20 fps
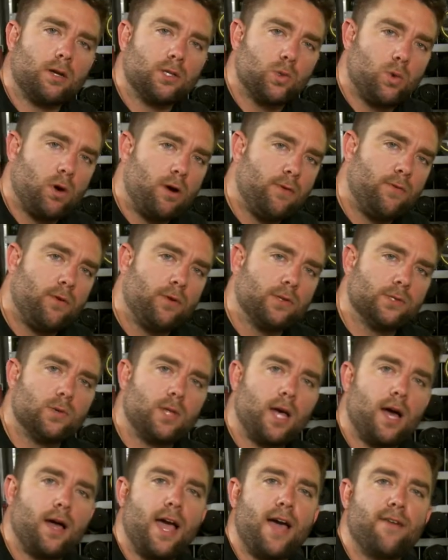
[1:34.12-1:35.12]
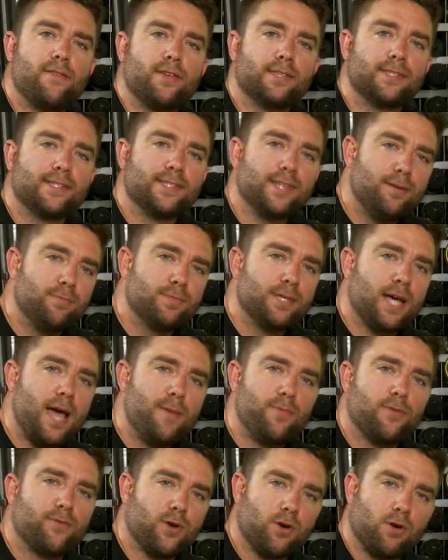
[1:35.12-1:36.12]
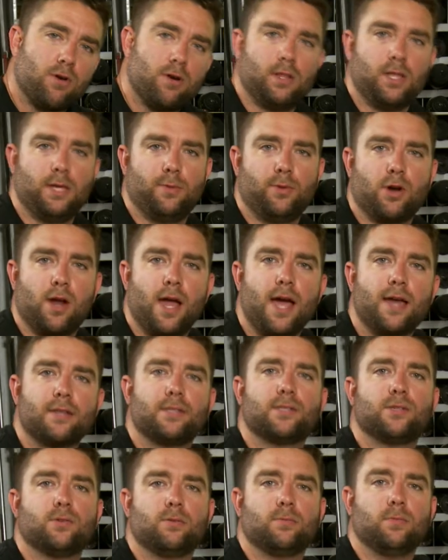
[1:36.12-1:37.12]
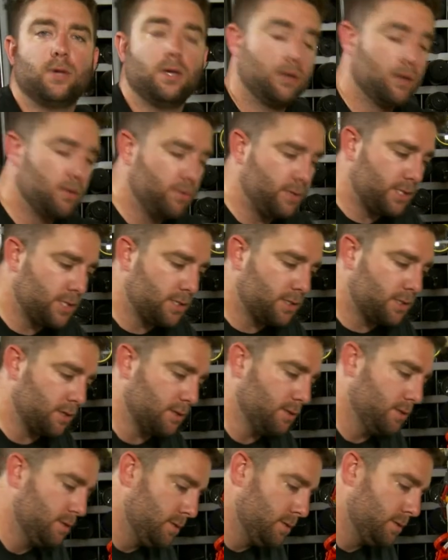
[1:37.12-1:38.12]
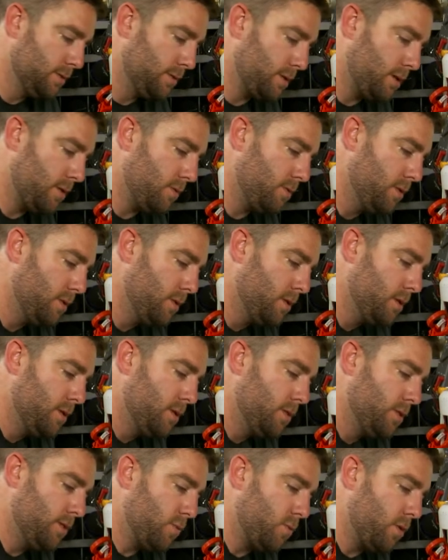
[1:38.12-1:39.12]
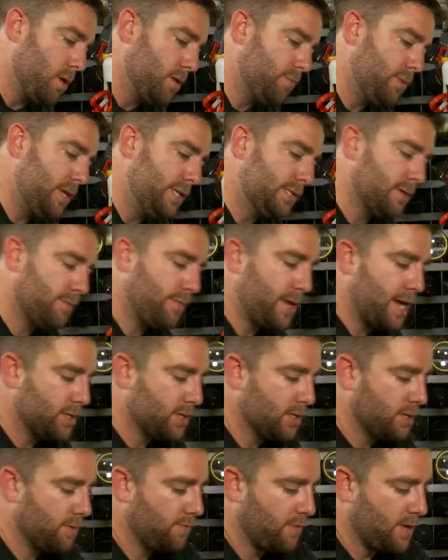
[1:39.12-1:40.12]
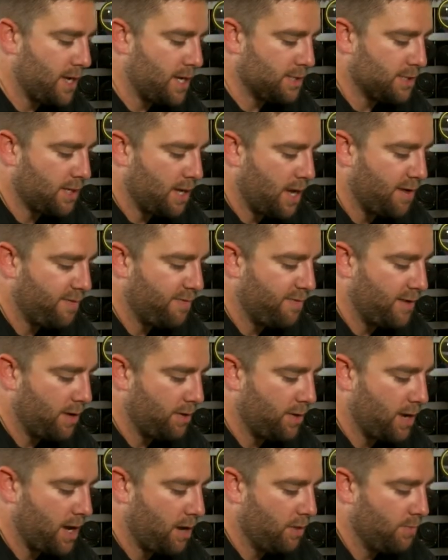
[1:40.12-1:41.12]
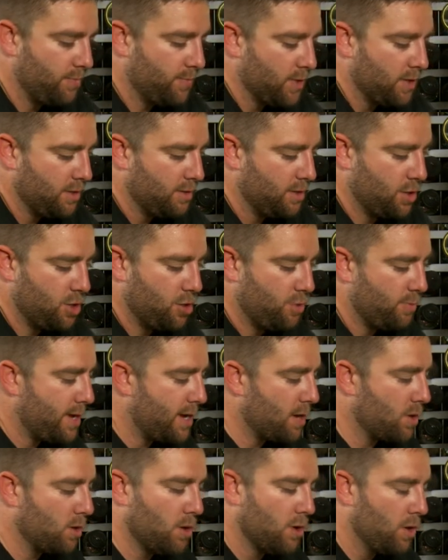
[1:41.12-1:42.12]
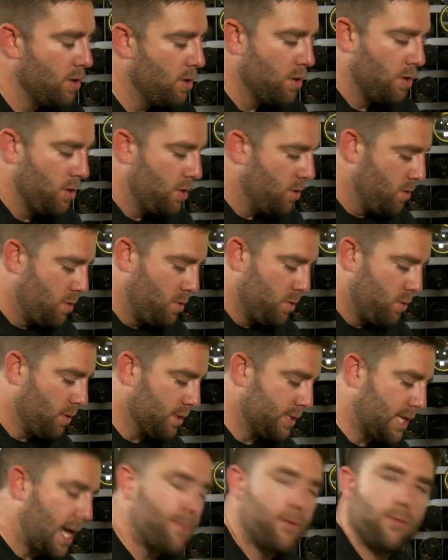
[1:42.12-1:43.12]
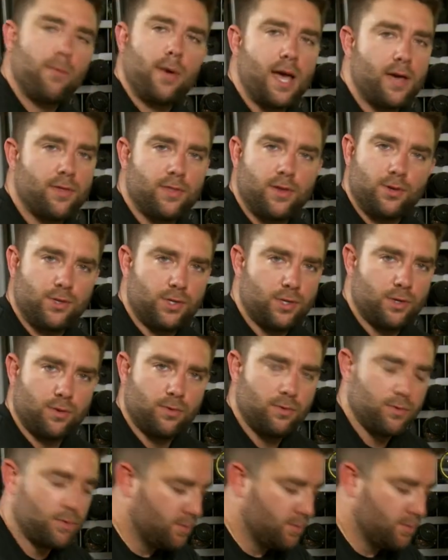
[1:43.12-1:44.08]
12 volts without having some type of current limiter added to them, a resistor. So the one piece of magic advice I found out, that no matter what type of math you do,